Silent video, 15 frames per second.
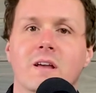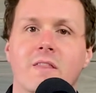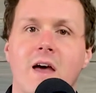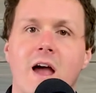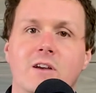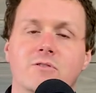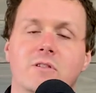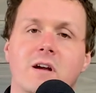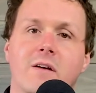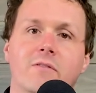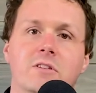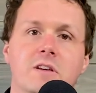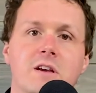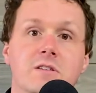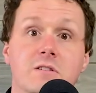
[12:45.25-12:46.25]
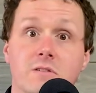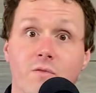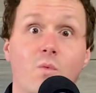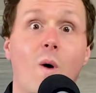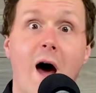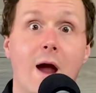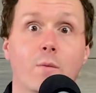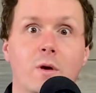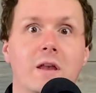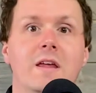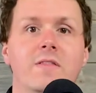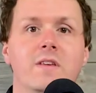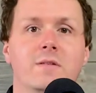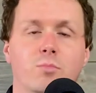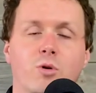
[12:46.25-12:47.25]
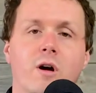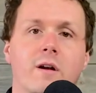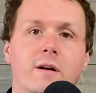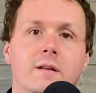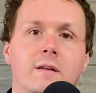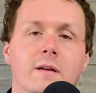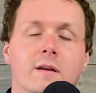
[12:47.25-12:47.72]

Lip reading: actual conversations of why we need this product